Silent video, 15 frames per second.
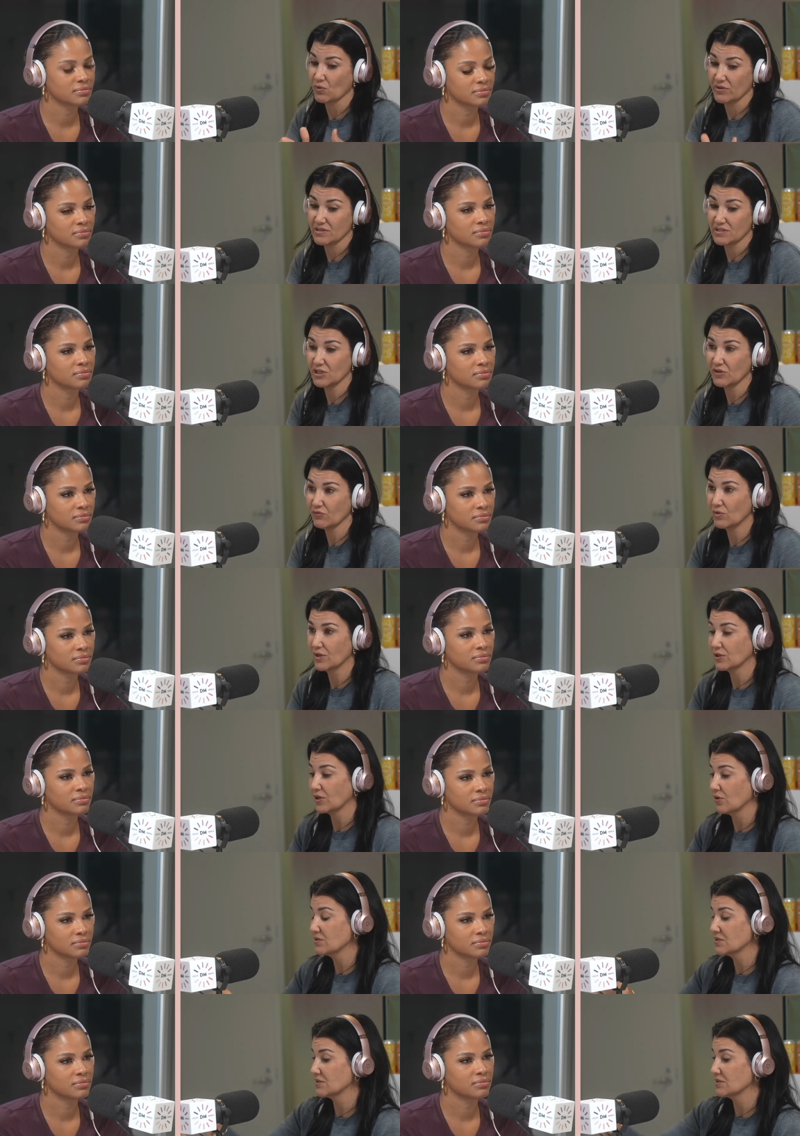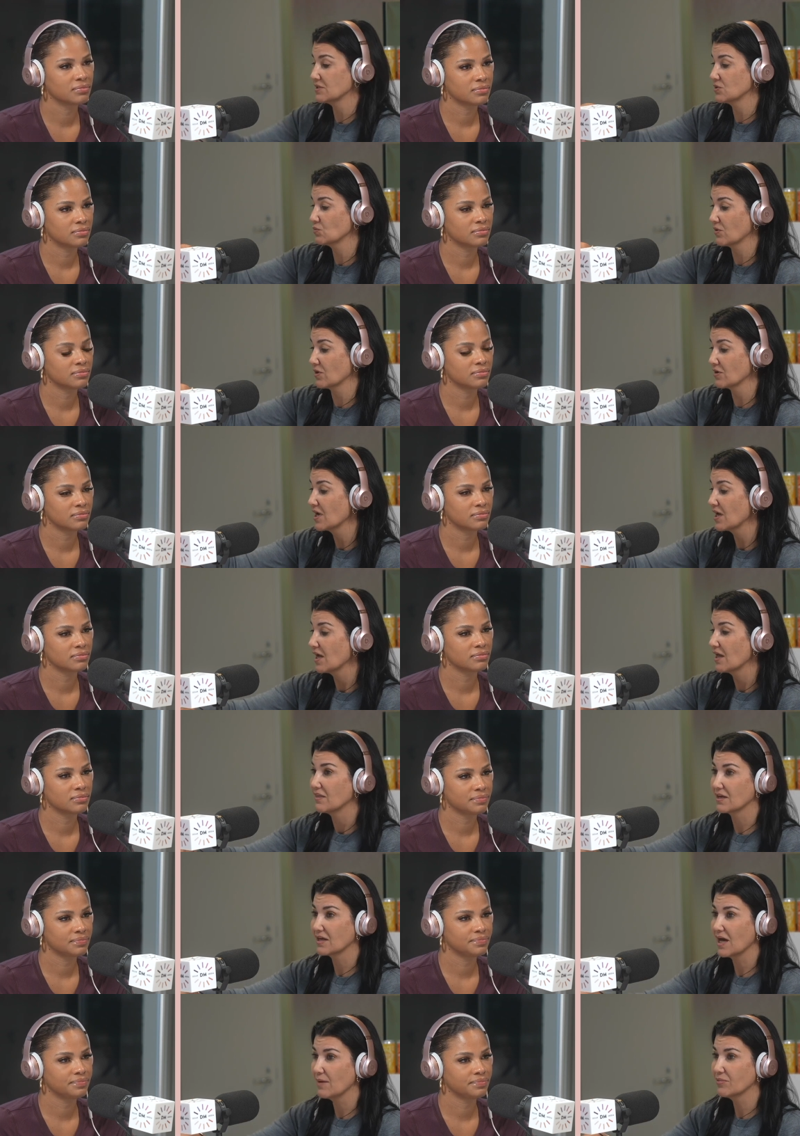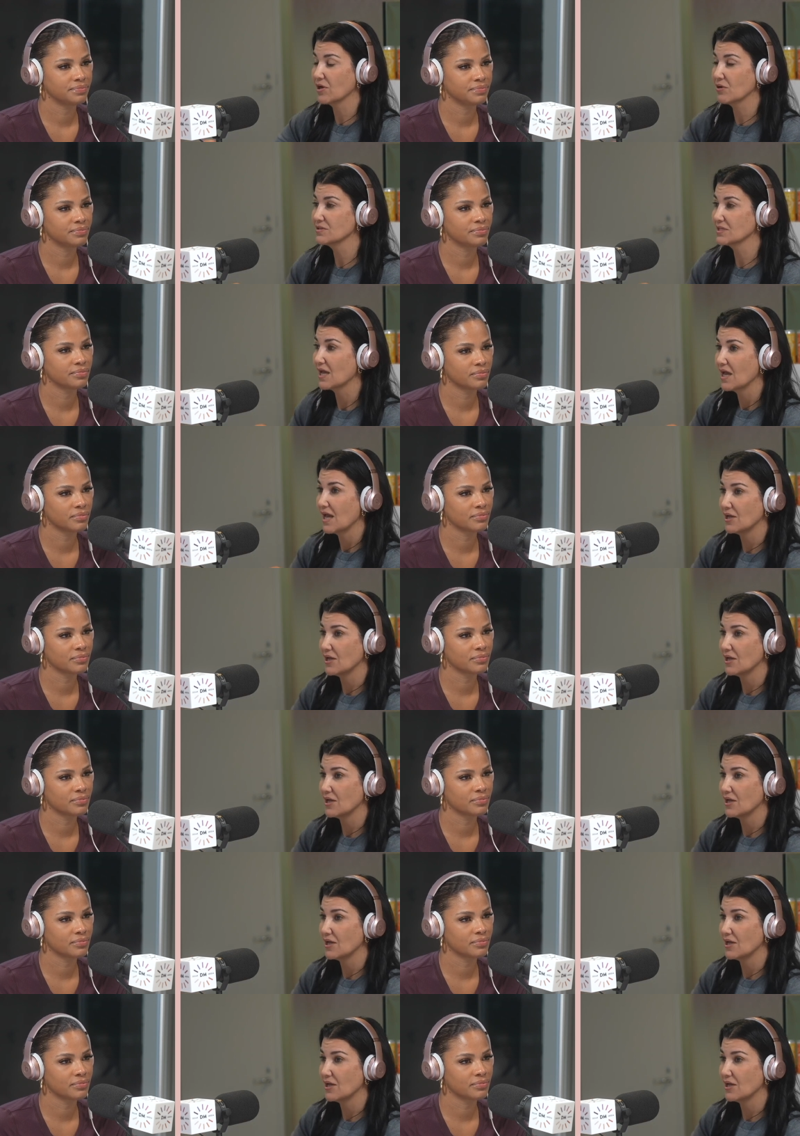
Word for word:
Speaker 1: the silverware goes, this is where the cup goes,